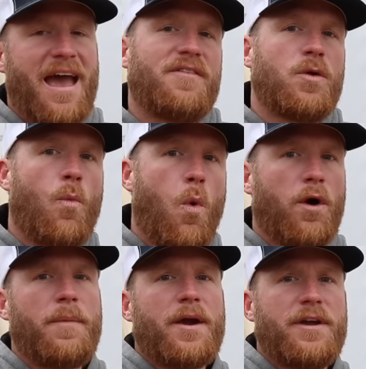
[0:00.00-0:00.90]
having
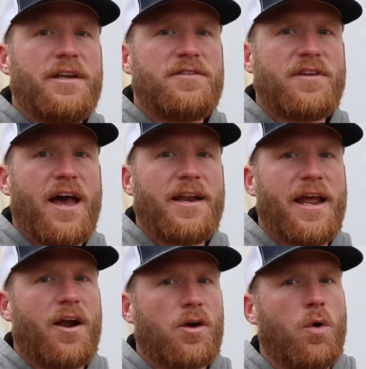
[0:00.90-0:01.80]
warm air inside
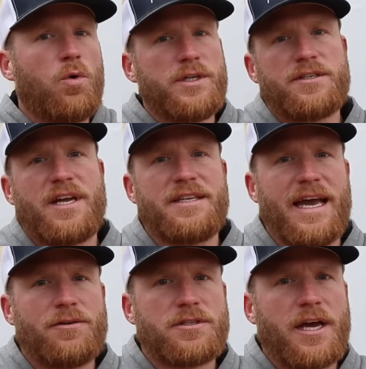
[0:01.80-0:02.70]
and our cold air's on
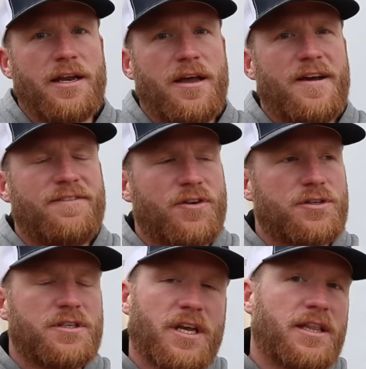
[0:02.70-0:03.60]
the outside
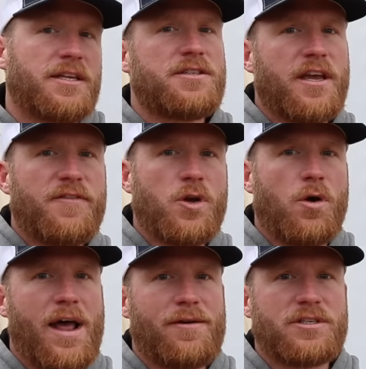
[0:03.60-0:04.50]
versus, like, let's say if you
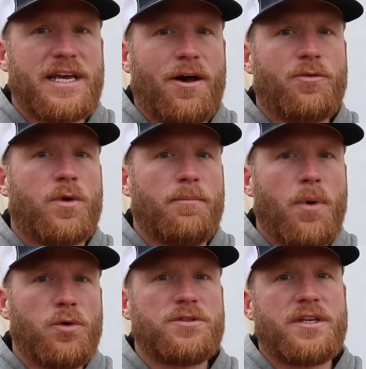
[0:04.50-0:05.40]
go down south where
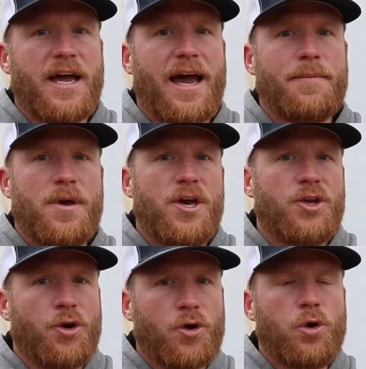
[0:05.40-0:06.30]
most of the time
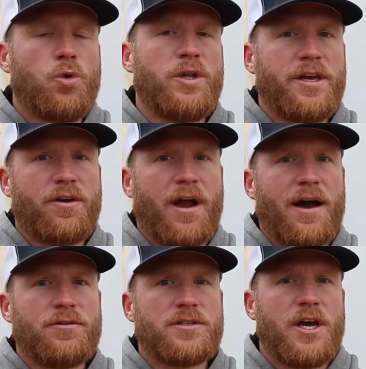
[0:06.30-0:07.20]
you're cooling your
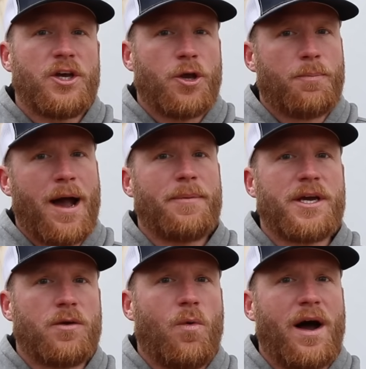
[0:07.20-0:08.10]
house, you're probably
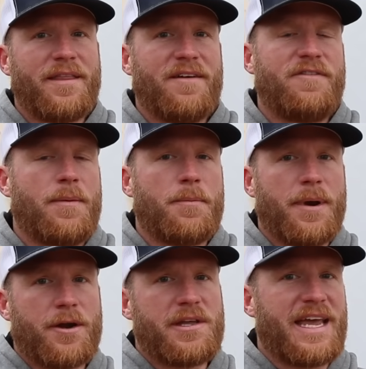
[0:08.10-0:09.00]
going to want that vapor
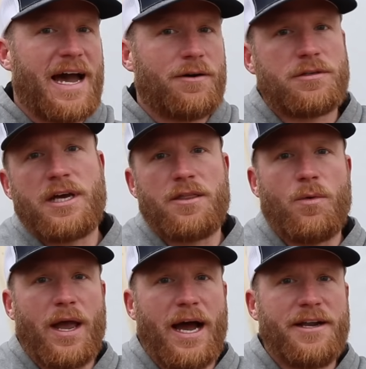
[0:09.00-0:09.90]
barrier on the outside
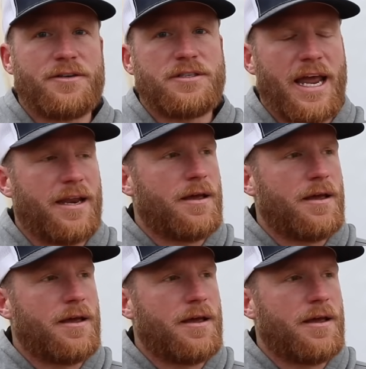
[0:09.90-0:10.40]
the way I understand